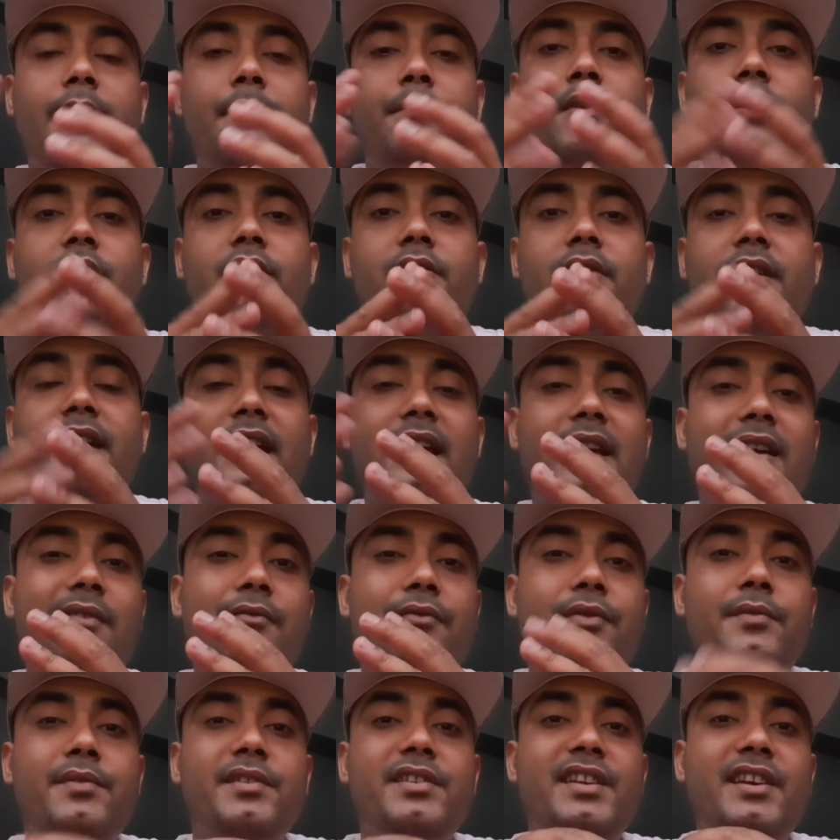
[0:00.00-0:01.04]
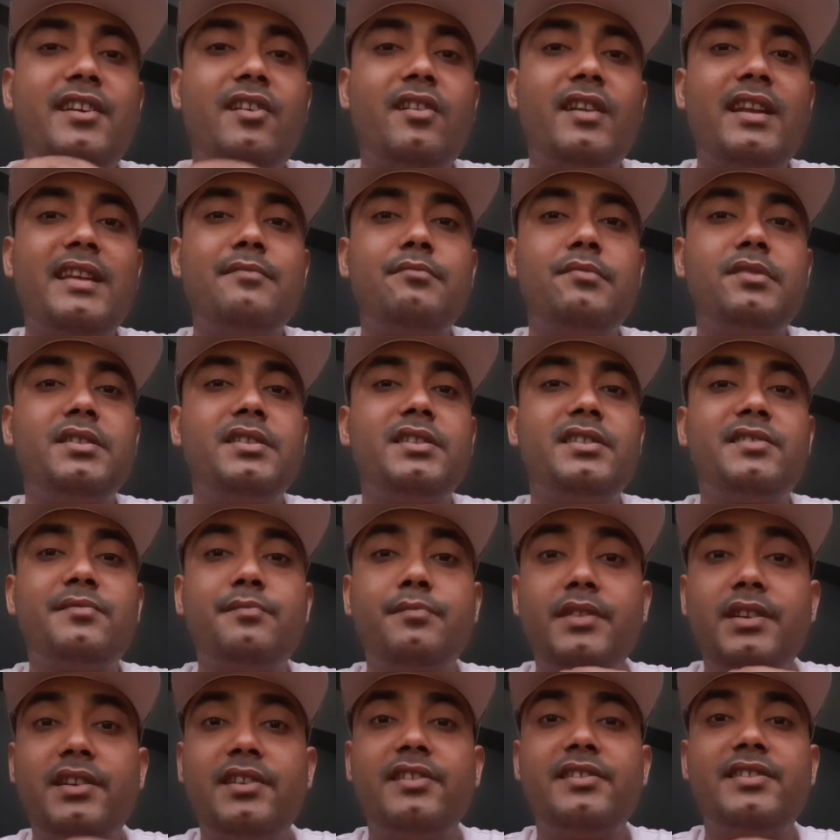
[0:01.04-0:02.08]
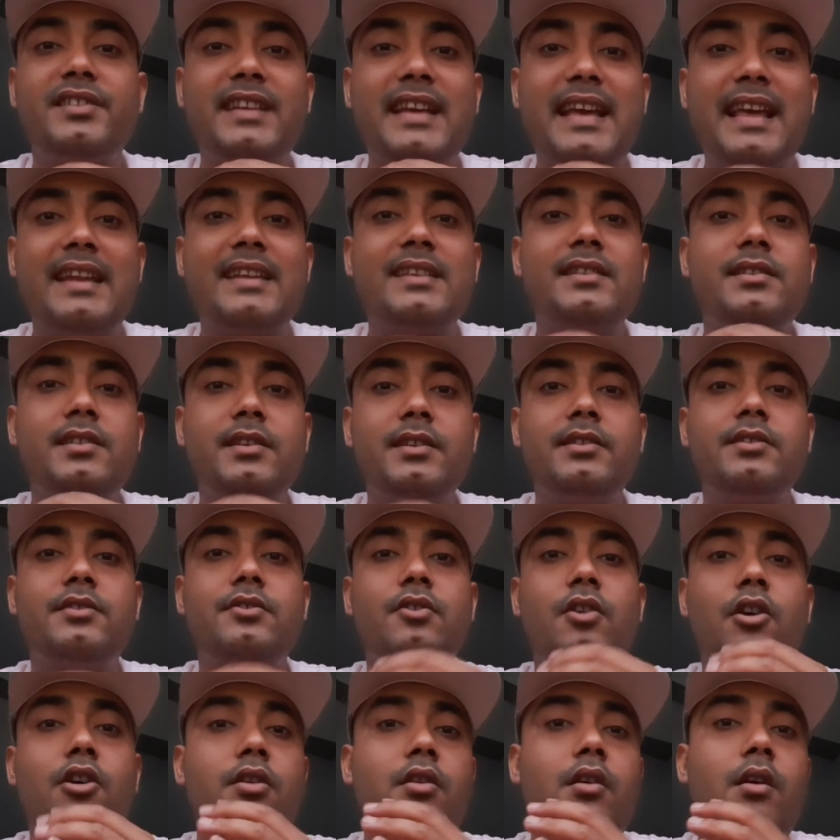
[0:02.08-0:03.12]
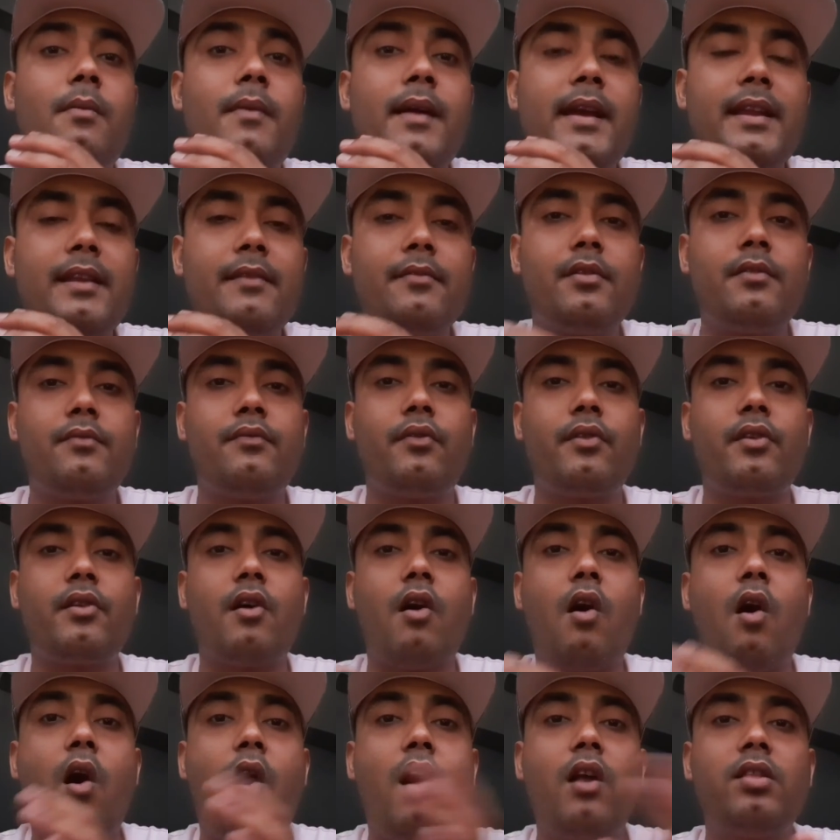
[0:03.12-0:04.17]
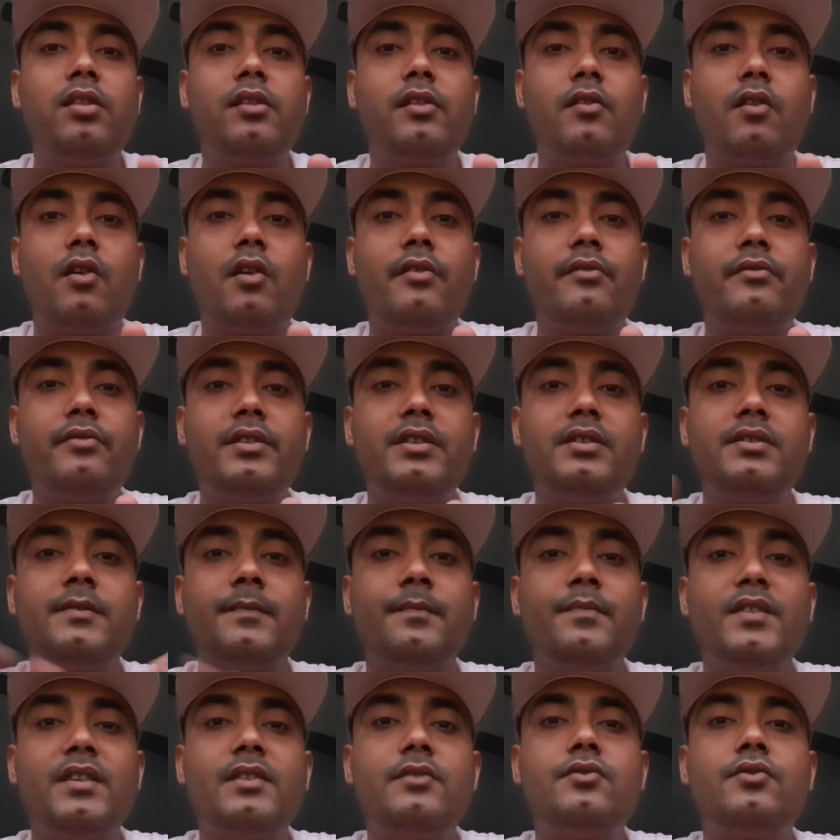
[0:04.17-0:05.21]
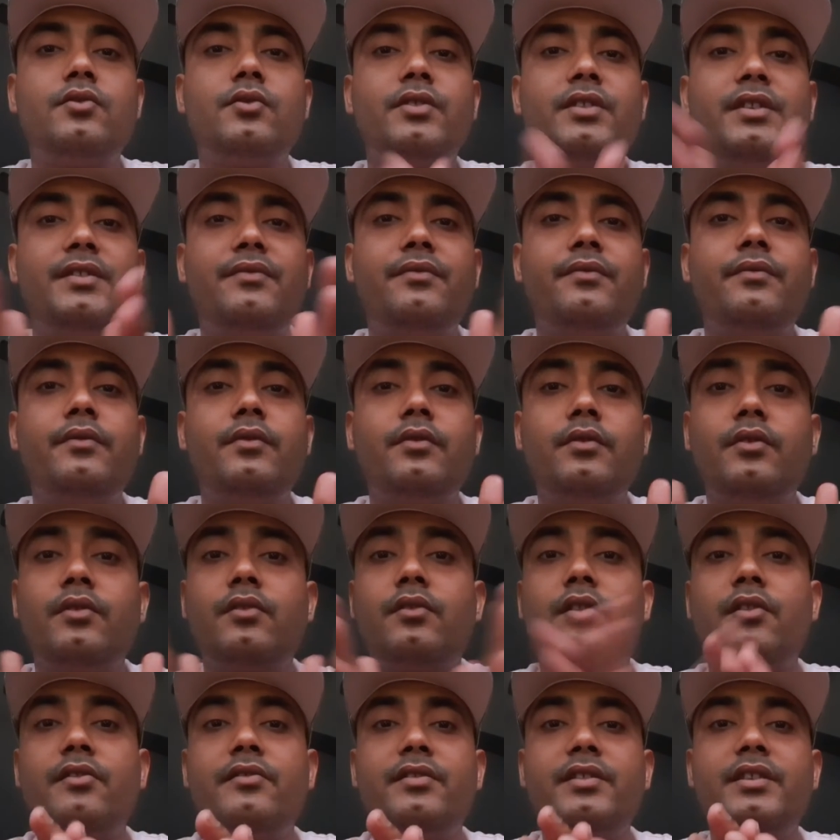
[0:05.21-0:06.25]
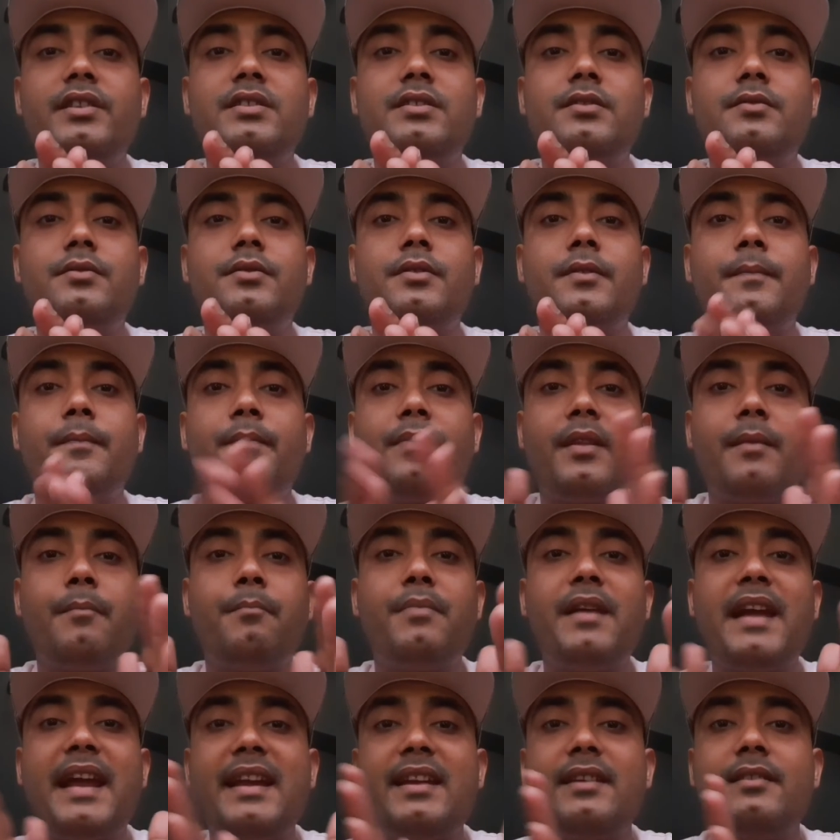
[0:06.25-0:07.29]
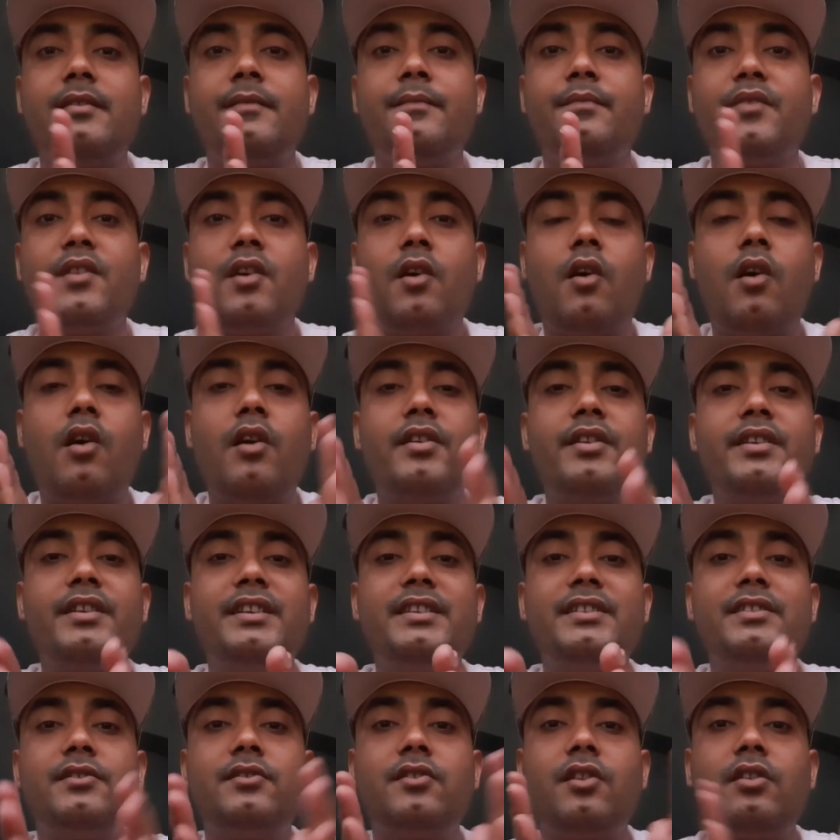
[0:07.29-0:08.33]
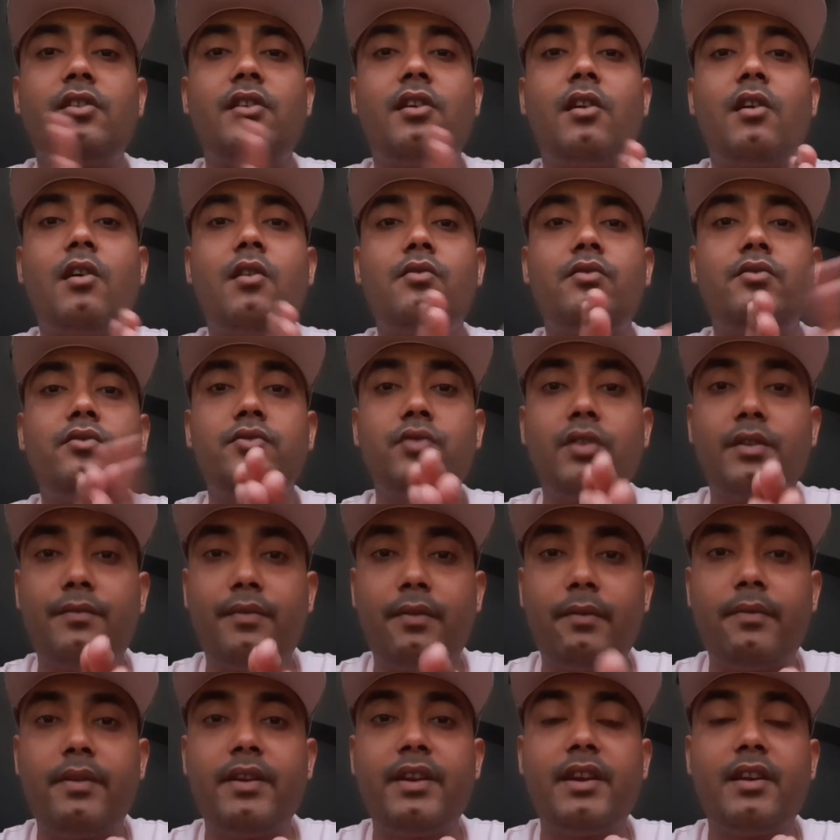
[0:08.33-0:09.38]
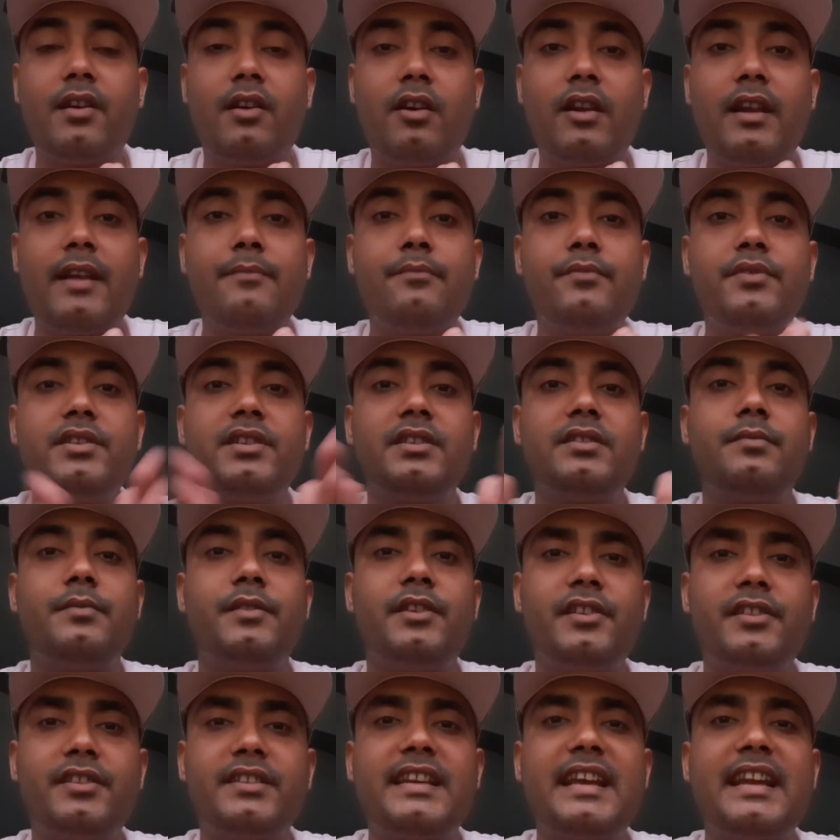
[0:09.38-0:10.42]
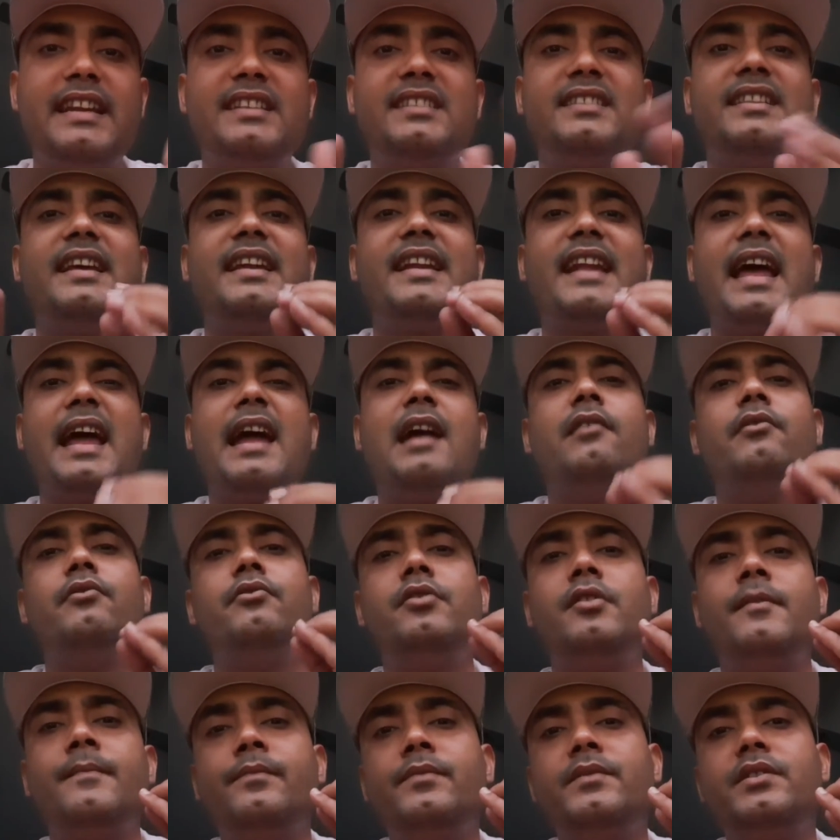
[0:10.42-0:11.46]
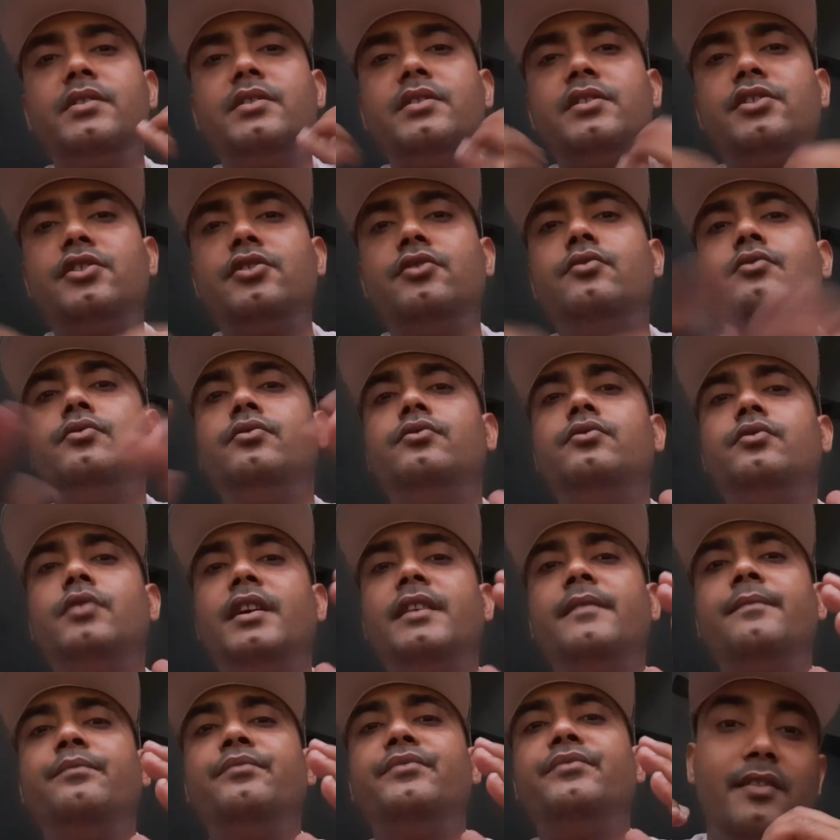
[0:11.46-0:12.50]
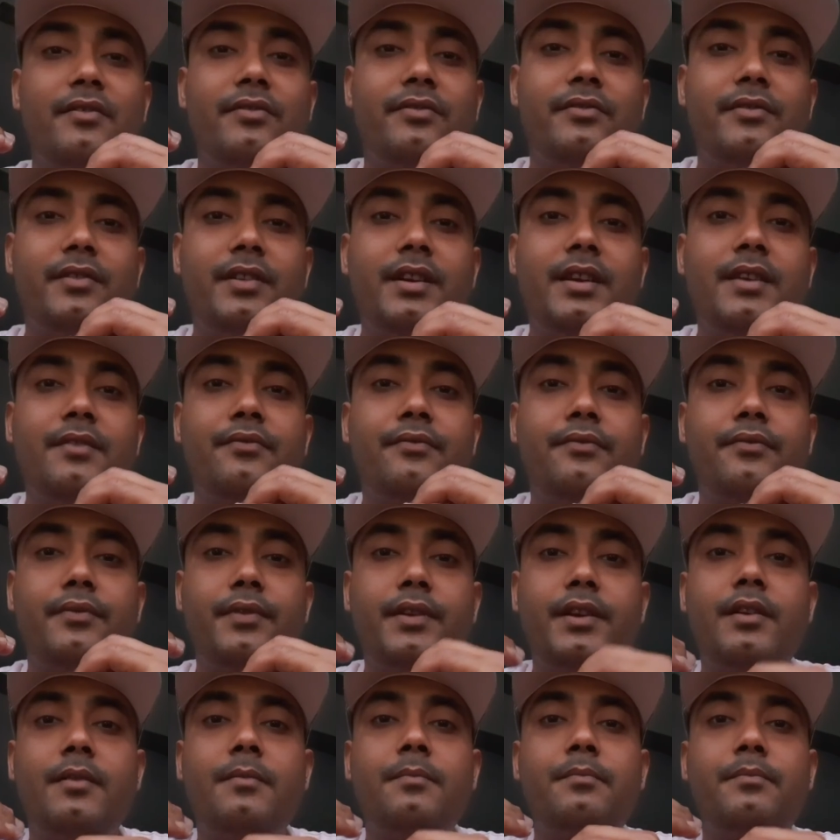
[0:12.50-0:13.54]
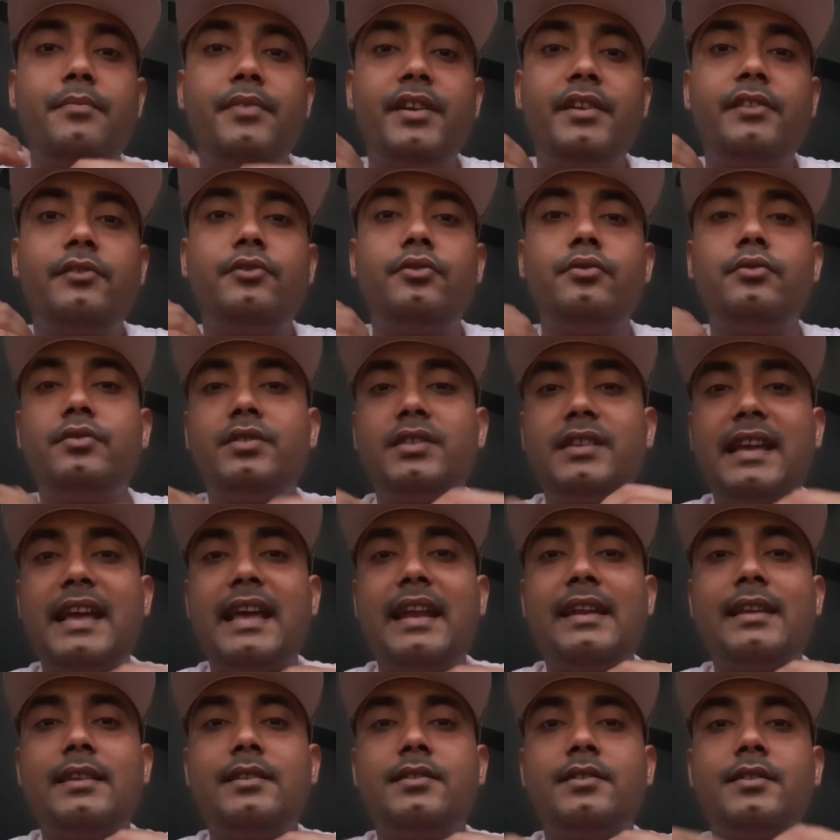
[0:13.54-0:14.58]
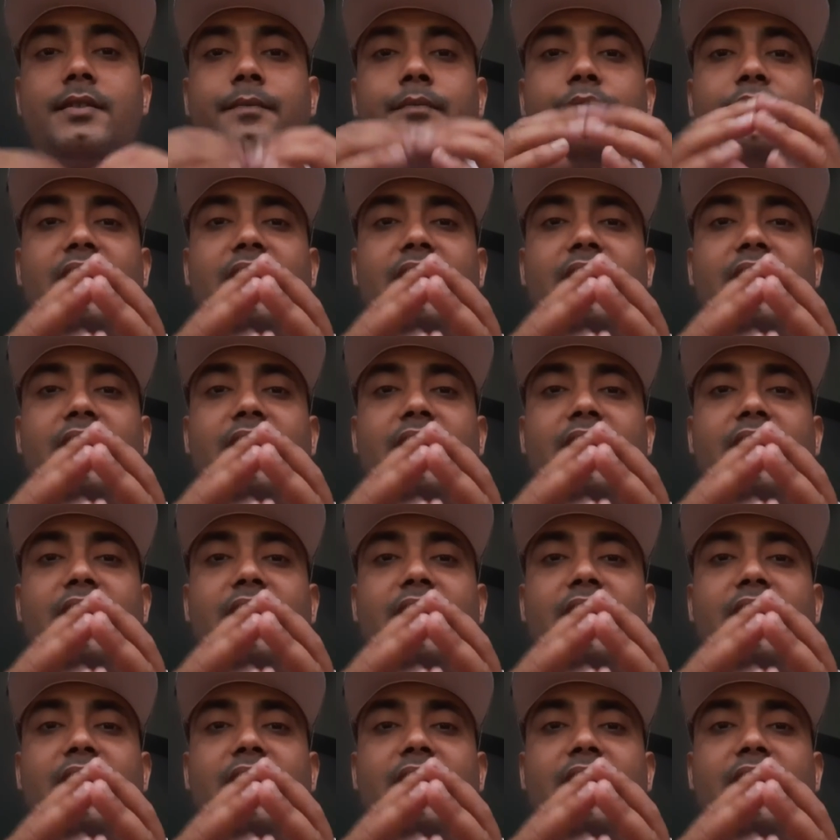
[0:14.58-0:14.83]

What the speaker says: But 15-day online business builder challenge is not available for all the countries. So if your country is banned or it is not allowed to join 15-day online business builder challenge, then I would suggest you to join 3-day freedom breakthrough challenge.